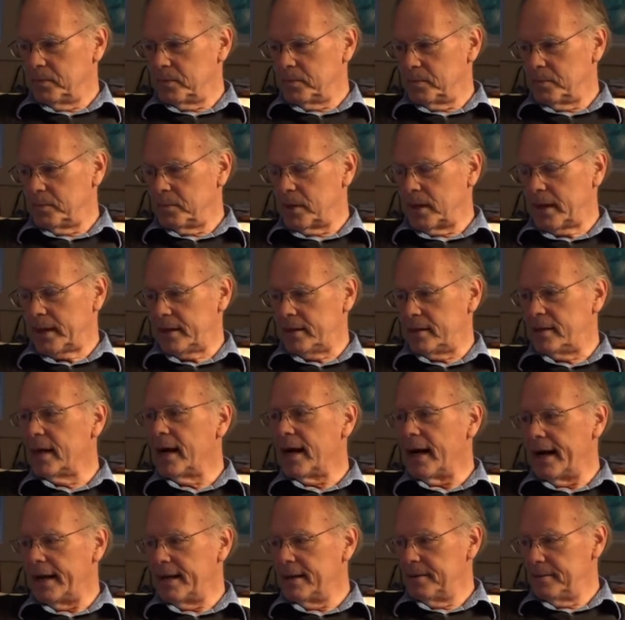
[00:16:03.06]
Brahe
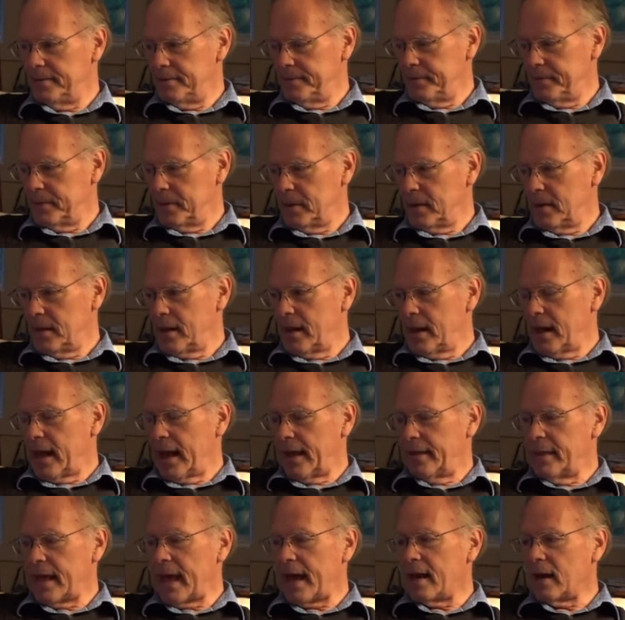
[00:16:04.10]
died.
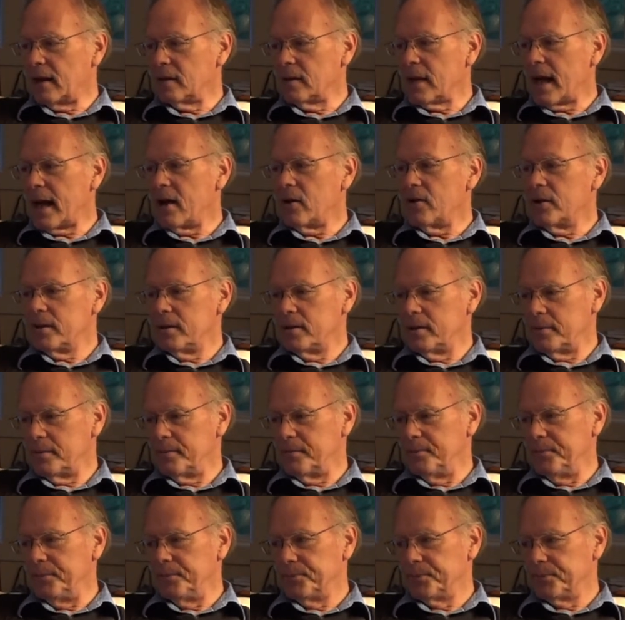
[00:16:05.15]
And that allowed
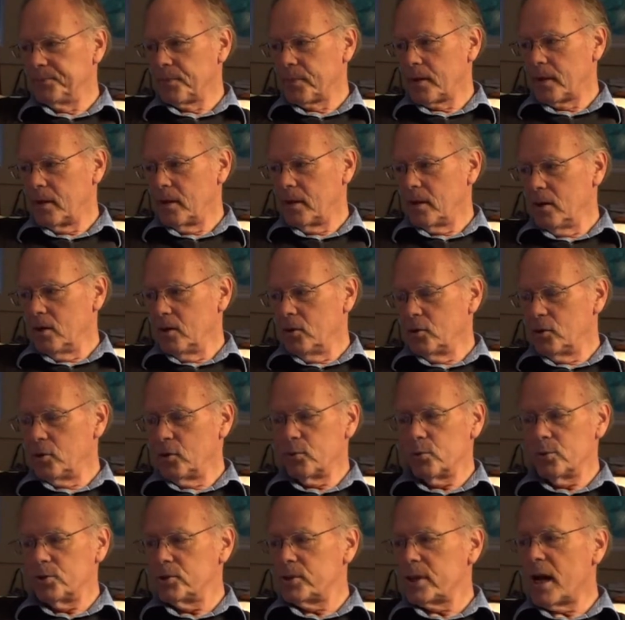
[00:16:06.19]
him to
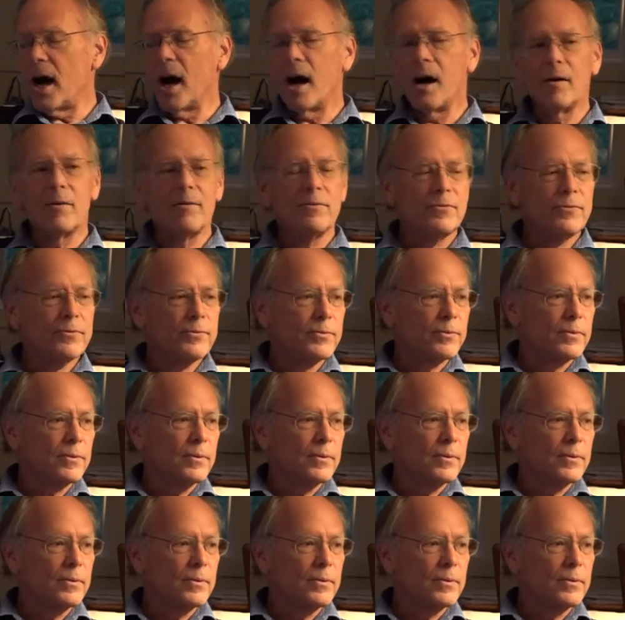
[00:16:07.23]
resolve